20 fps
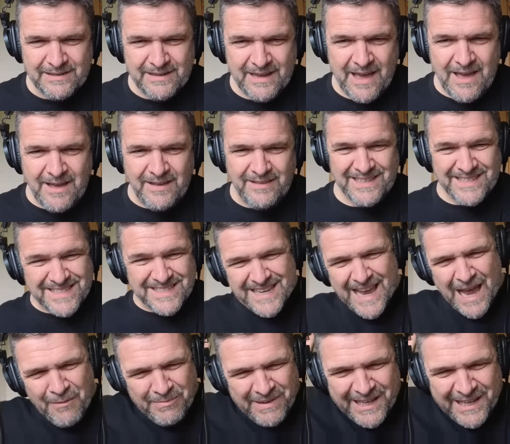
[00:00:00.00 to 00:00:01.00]
This is
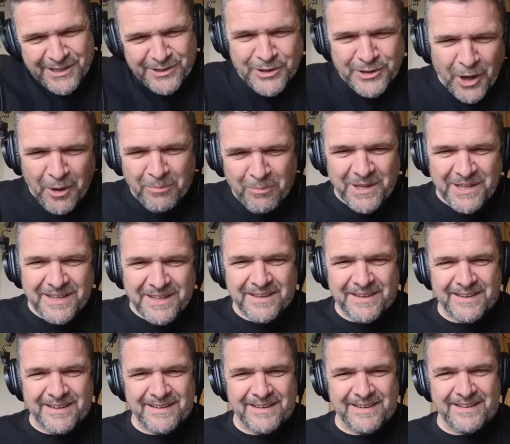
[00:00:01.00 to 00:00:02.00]
happening in Dublin
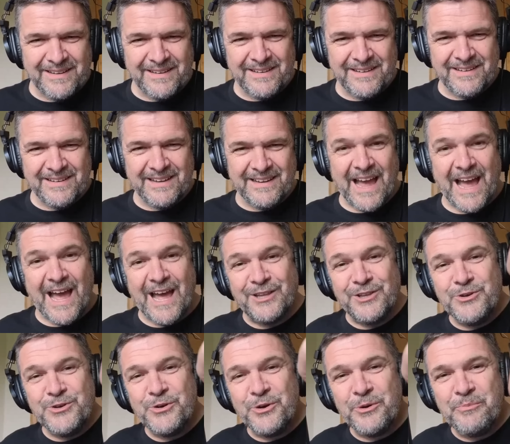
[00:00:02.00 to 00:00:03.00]
and
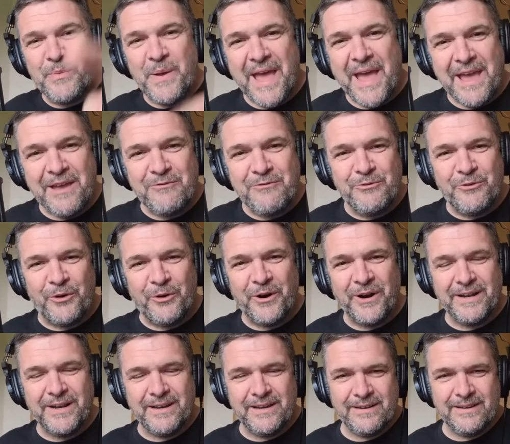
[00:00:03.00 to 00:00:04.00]
you're paying for
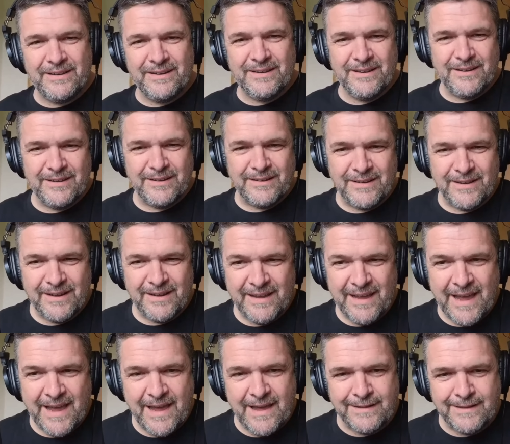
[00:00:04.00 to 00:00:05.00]
it.
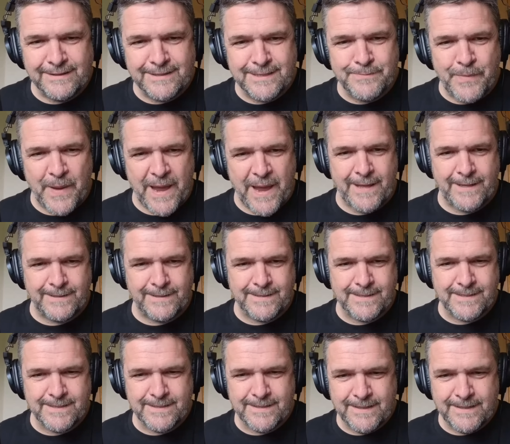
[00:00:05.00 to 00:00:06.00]
Hell's
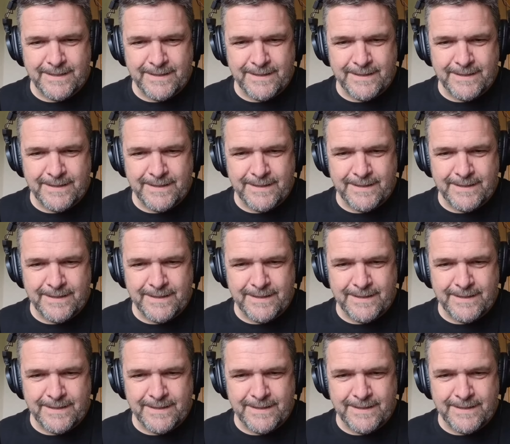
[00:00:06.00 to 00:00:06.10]
bells.